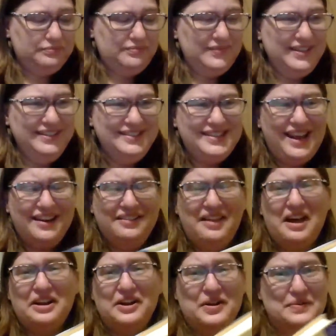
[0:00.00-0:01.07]
He's got a
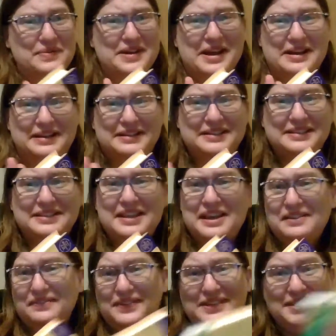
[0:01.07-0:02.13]
lot going on in his
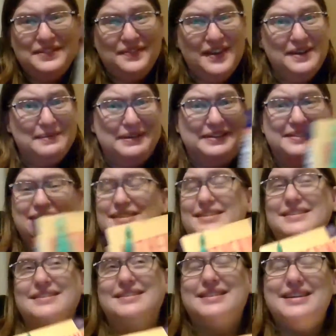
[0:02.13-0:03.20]
life, and he's famous,
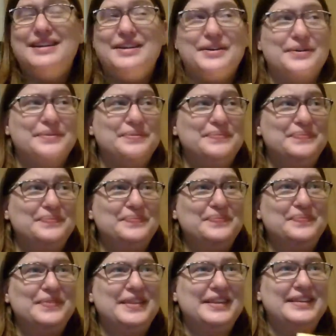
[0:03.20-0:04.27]
and
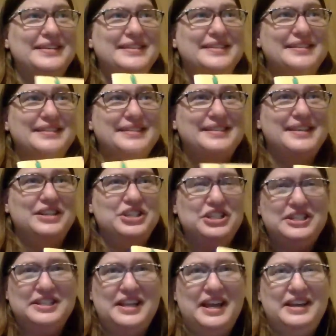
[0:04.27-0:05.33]
such
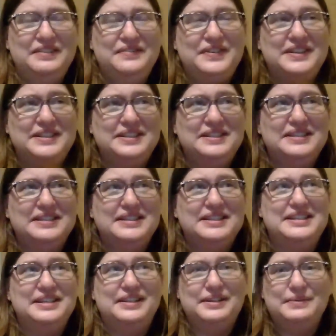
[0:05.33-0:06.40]
is life. He's
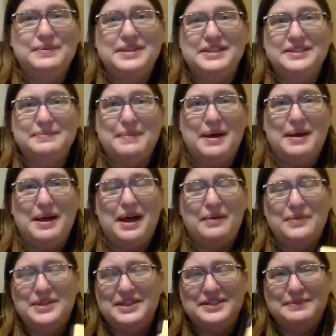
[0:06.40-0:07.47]
dealing with his
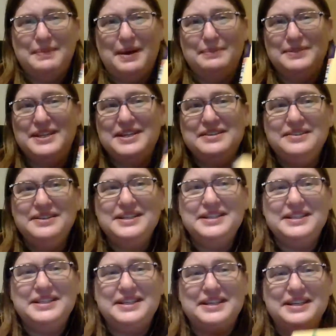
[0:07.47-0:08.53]
mom's
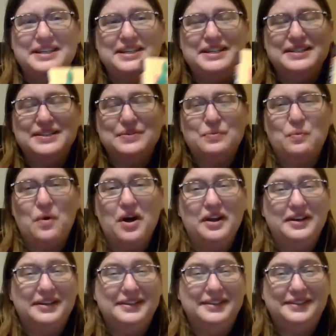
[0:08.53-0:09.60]
illness, and he doesn't
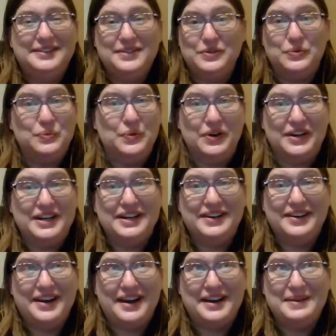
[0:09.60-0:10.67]
want to worry
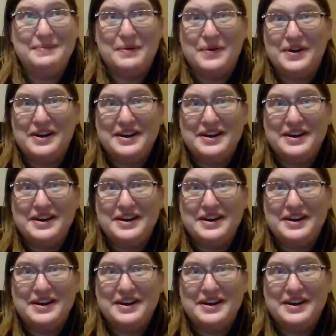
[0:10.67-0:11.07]
her anymore.